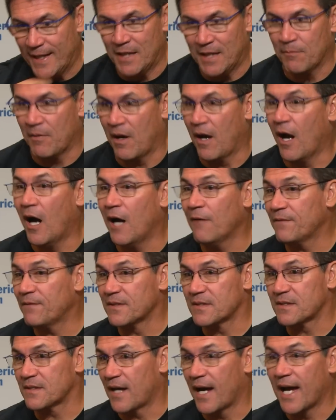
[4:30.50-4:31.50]
in my
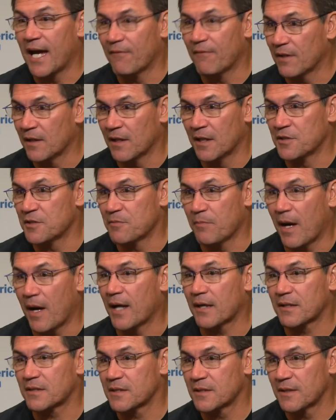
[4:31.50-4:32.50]
office, I have a
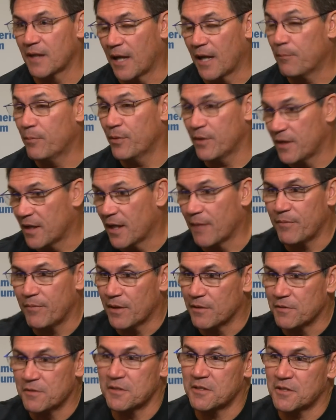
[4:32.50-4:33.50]
lunchbox. I put it up
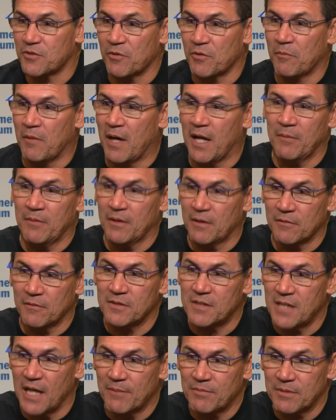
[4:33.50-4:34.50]
there just to remind me of
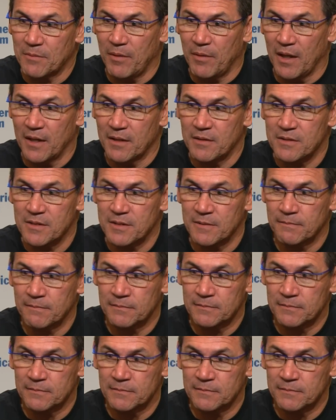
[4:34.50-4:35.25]
those types of players.